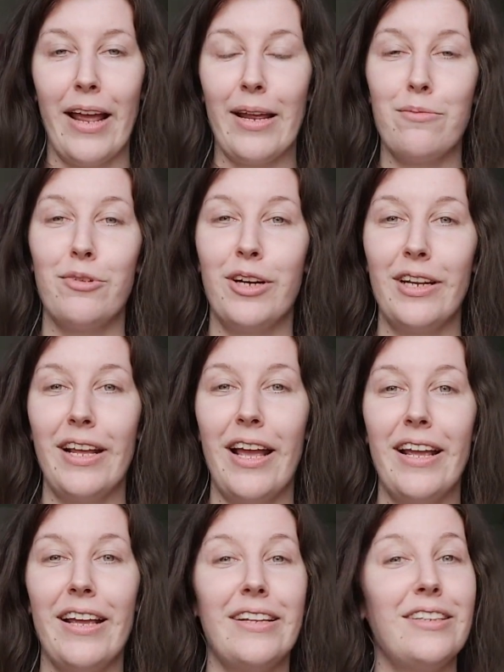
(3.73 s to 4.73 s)
I am
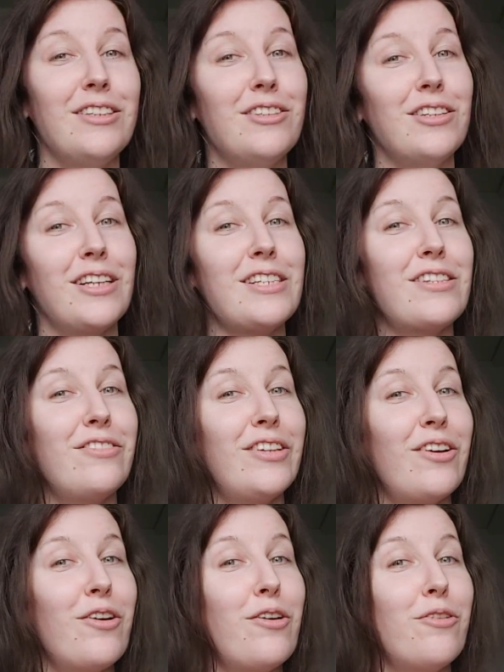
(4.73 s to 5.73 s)
Gwenley and in today's
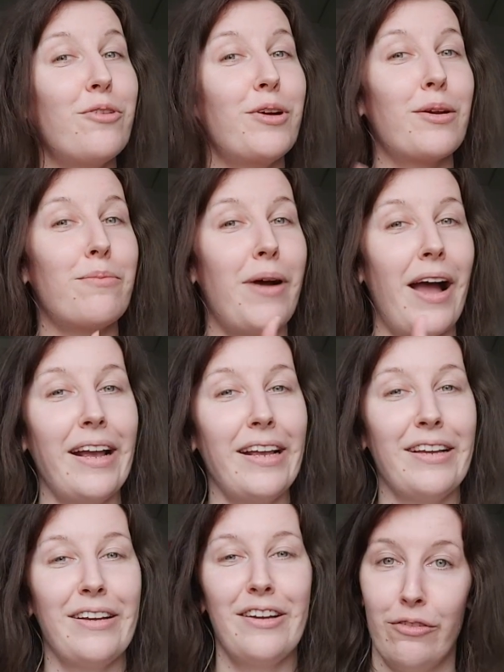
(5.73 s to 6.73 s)
video we're
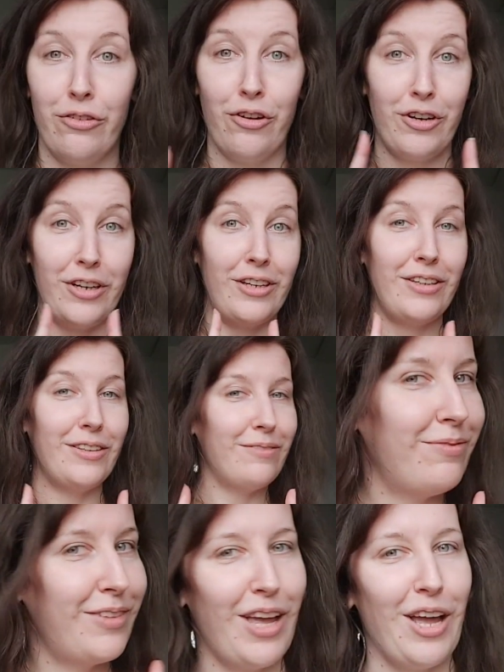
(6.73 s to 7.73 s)
back for
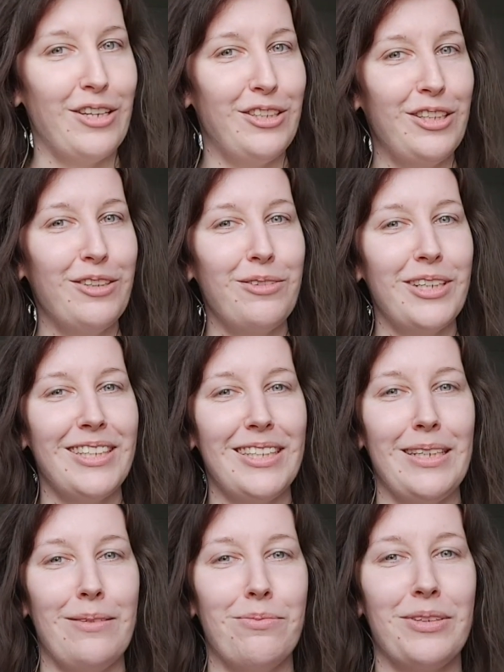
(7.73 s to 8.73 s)
a new
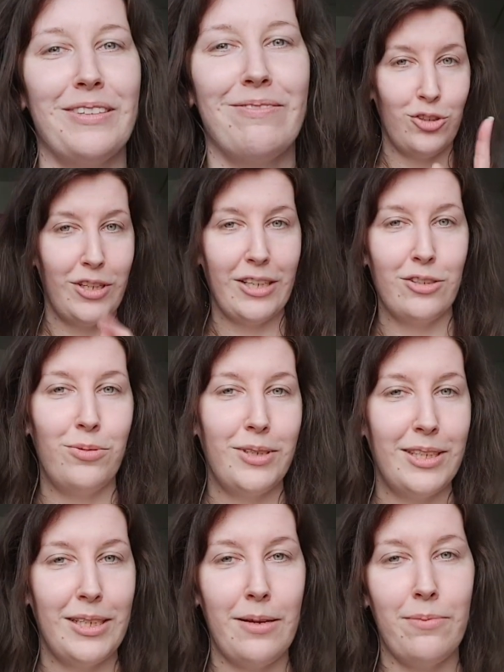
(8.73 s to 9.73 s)
recipe. Today's
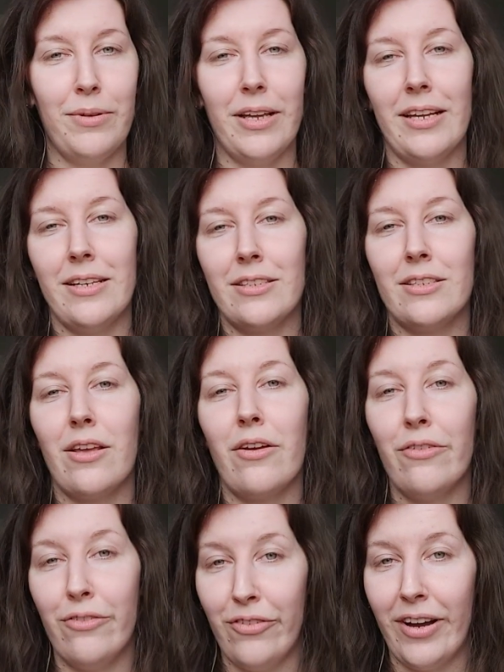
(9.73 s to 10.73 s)
recipe is
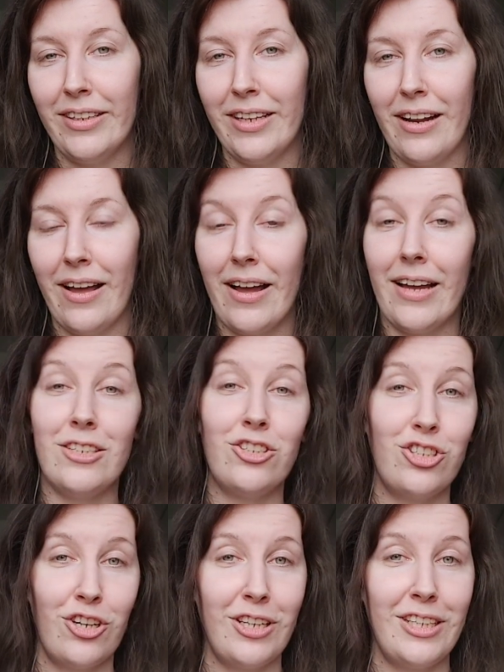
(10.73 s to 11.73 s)
a vanilla and
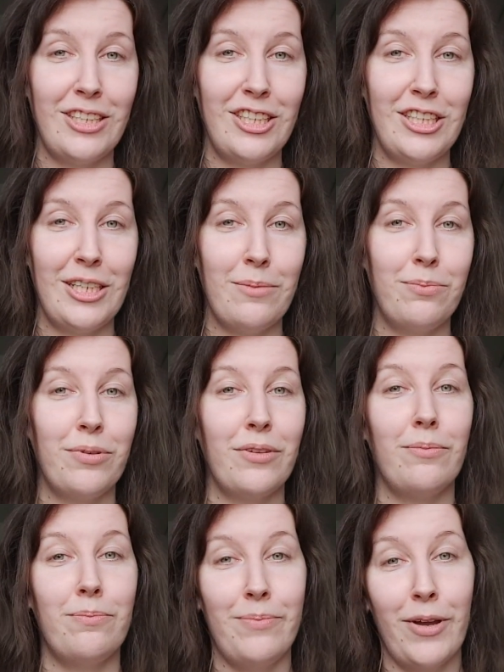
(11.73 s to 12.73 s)
chocolate chip
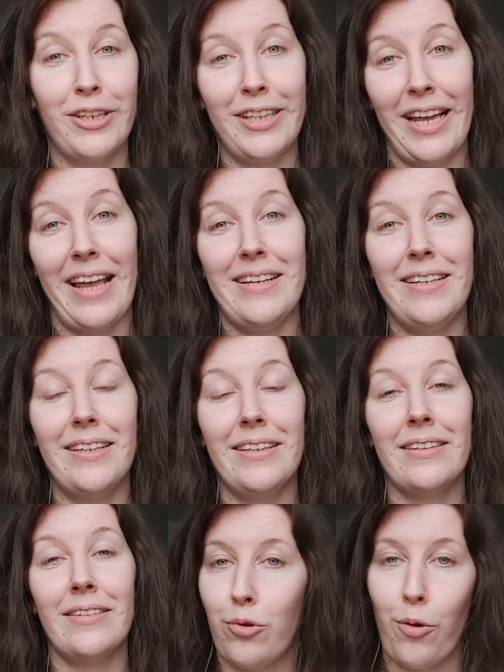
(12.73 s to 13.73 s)
mug
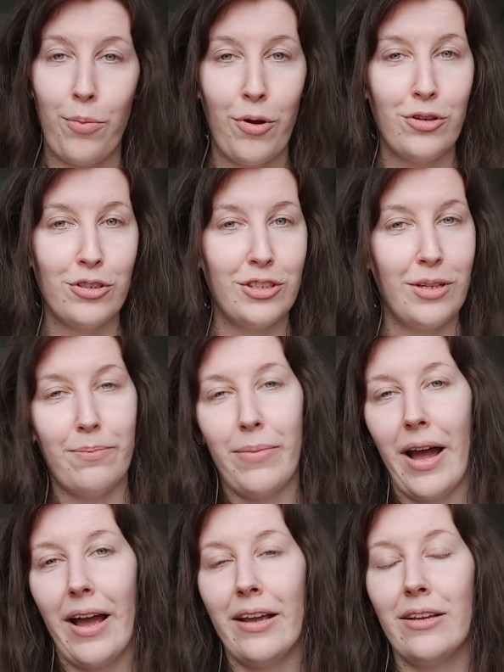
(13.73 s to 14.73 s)
cake proposed
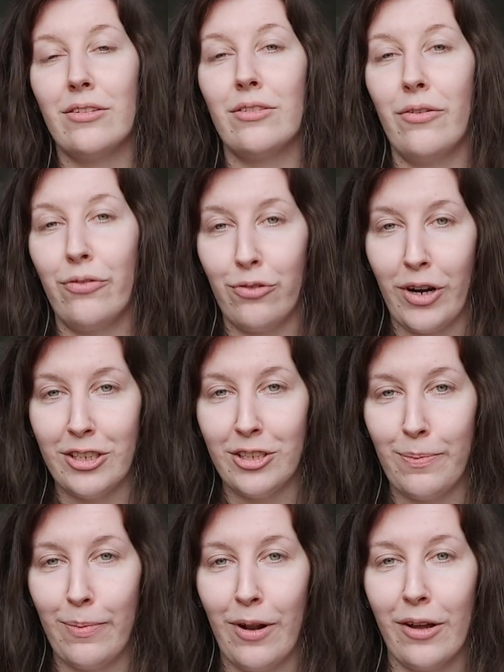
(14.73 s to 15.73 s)
by the
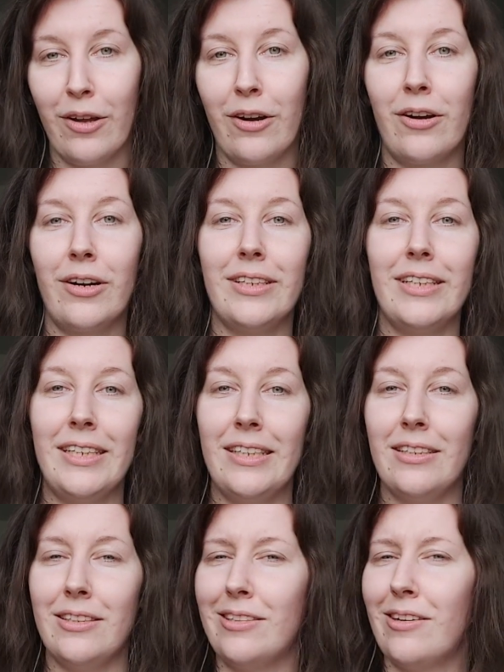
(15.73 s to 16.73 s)
French blogger
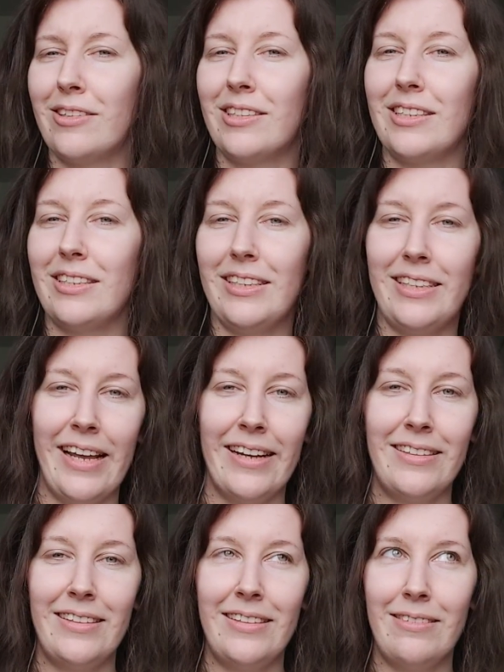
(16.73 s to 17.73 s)

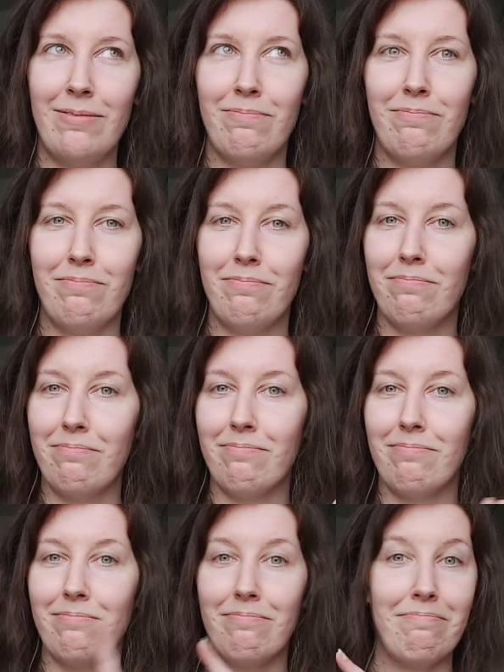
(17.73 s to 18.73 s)
E.ien.
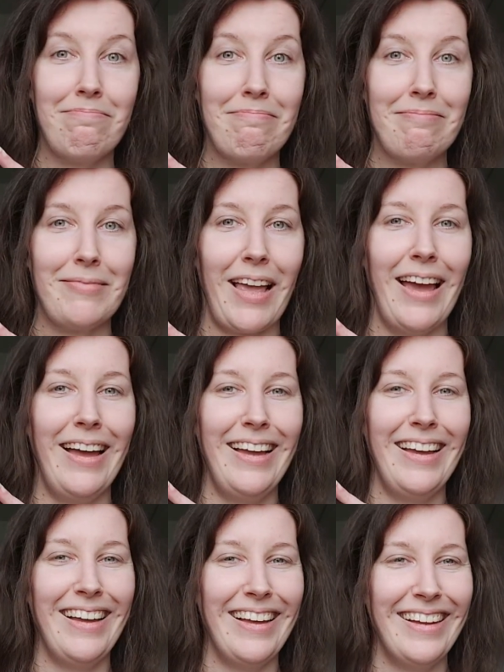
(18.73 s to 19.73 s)

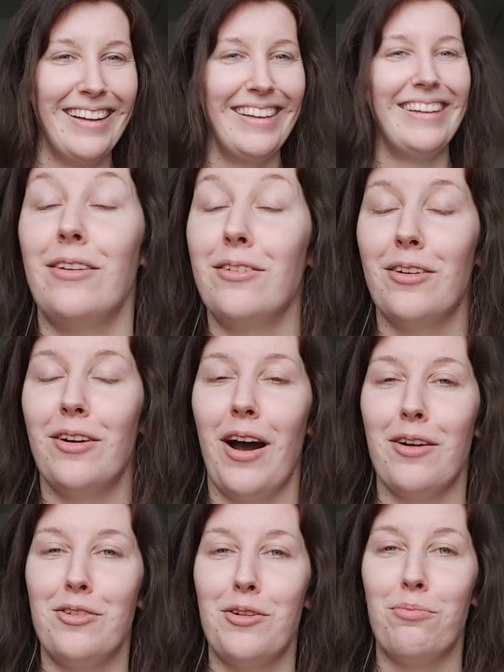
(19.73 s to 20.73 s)
I don't know
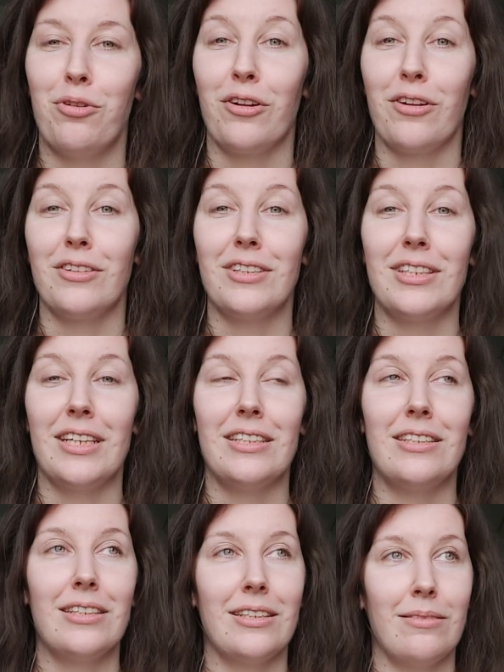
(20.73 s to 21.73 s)
how to pronounce
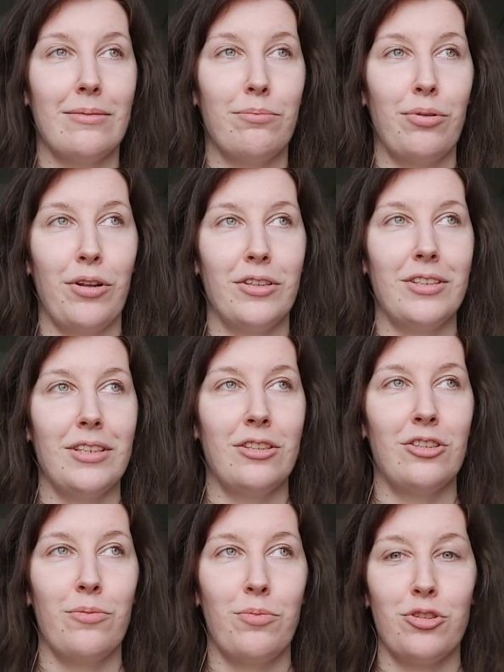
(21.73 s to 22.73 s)
it, plus
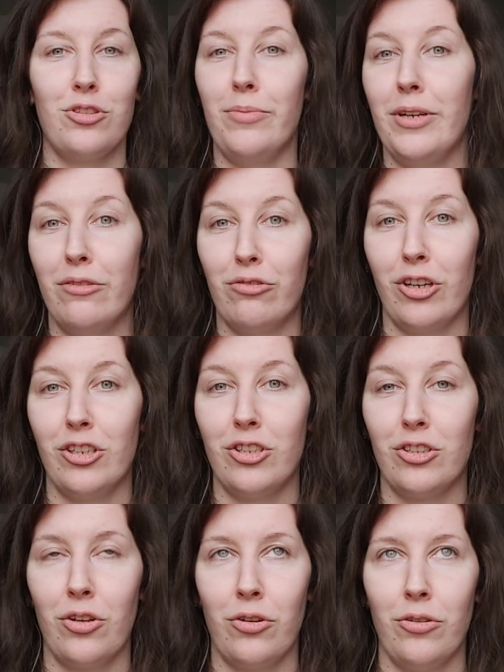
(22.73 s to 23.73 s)
it's supposed to be in French,
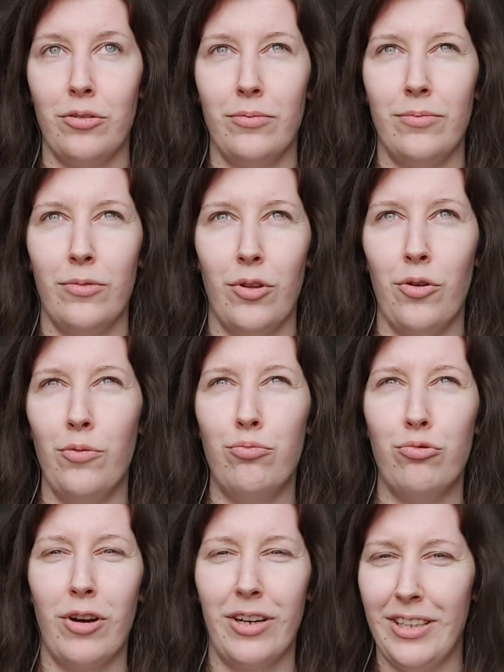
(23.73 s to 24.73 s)
so
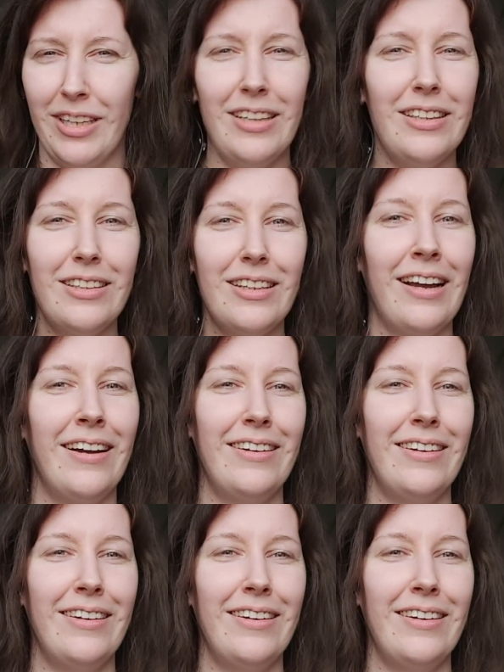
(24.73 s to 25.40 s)
E.ien.